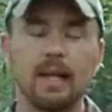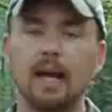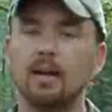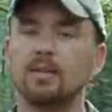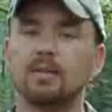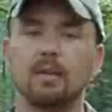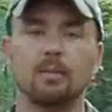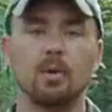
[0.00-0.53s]
dig
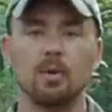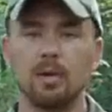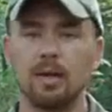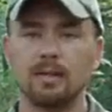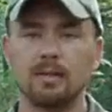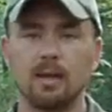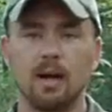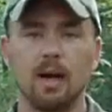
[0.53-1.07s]
out some
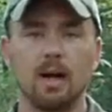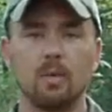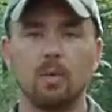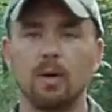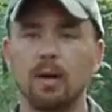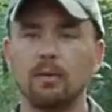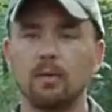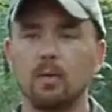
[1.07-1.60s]

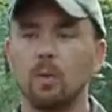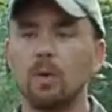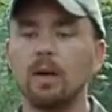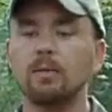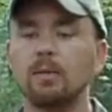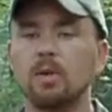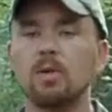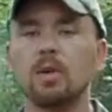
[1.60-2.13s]
creekside, whatever,
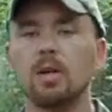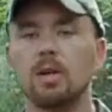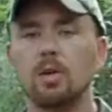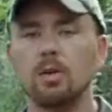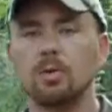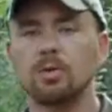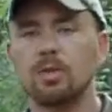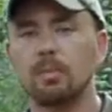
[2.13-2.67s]
whatever you
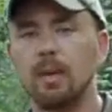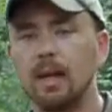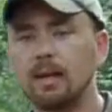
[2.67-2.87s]
can use